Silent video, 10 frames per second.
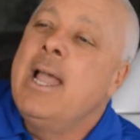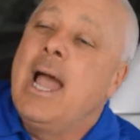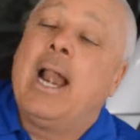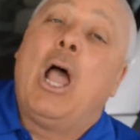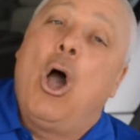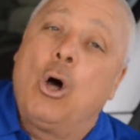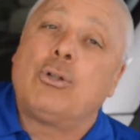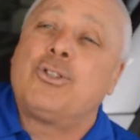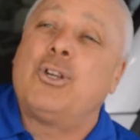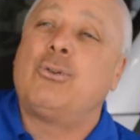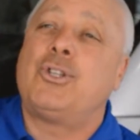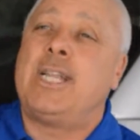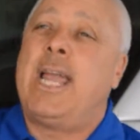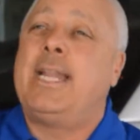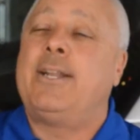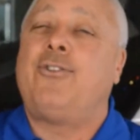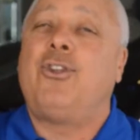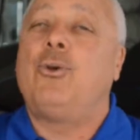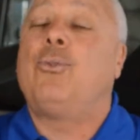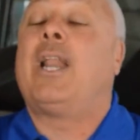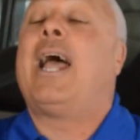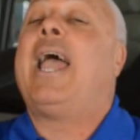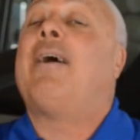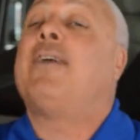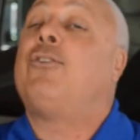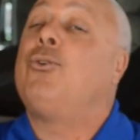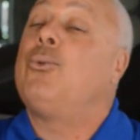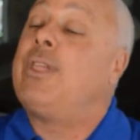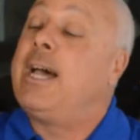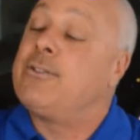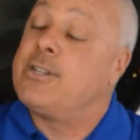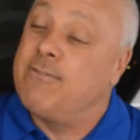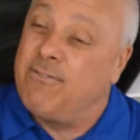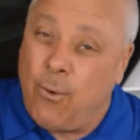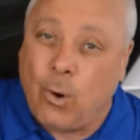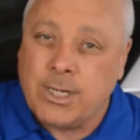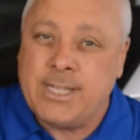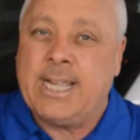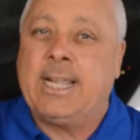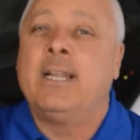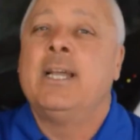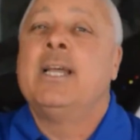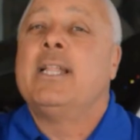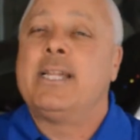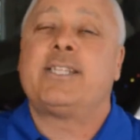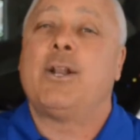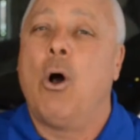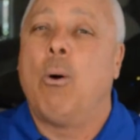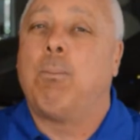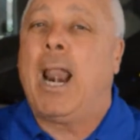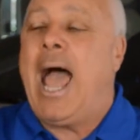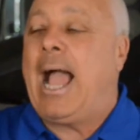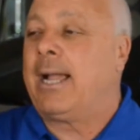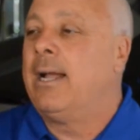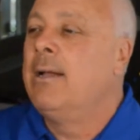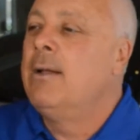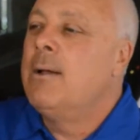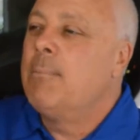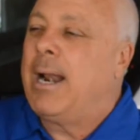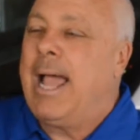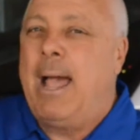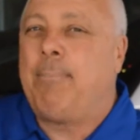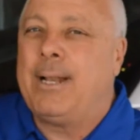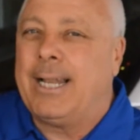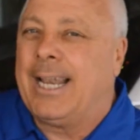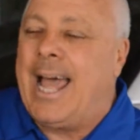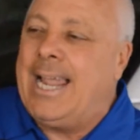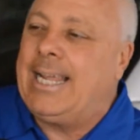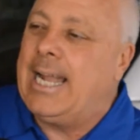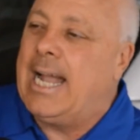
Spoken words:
And I also stated to you that I have a 2014 that's in all black. But I happen to like